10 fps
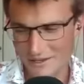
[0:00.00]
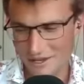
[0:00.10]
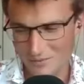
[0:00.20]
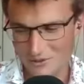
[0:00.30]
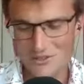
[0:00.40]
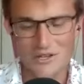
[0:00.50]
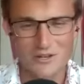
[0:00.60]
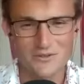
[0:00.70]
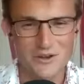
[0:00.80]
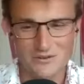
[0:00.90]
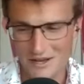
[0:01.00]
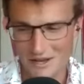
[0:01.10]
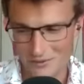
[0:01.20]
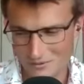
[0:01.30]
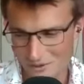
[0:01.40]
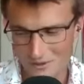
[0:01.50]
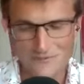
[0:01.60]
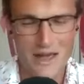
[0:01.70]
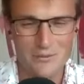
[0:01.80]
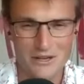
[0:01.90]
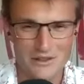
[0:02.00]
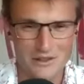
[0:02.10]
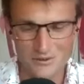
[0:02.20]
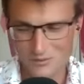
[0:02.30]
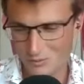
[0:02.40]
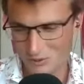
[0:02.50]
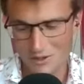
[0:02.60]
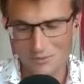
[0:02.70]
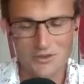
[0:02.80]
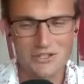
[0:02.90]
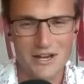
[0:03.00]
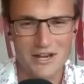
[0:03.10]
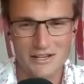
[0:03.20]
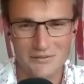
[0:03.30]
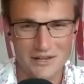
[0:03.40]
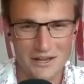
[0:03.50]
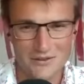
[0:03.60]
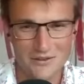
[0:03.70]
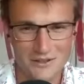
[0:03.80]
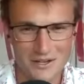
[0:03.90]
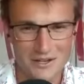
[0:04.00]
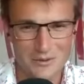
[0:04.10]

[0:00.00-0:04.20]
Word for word: um, you know don't have a, a, family that wouldn't appreciate living out in, in a